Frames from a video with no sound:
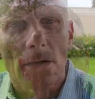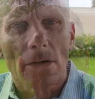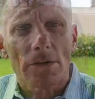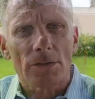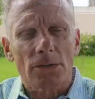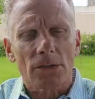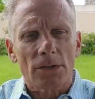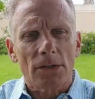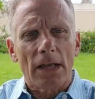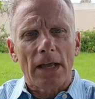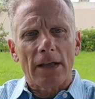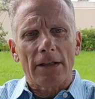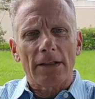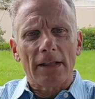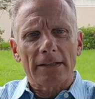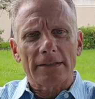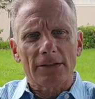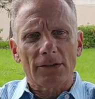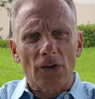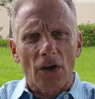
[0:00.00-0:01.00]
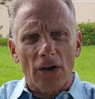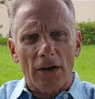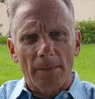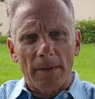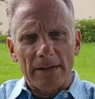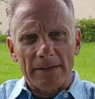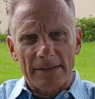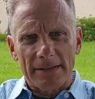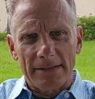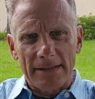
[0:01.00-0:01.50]
So now let's talk
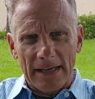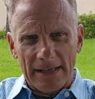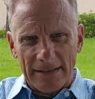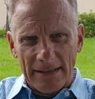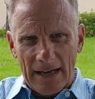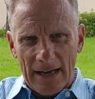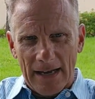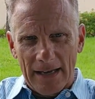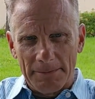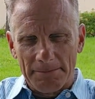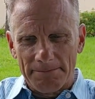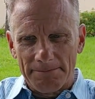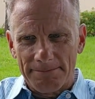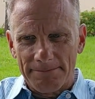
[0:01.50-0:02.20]
about sick time.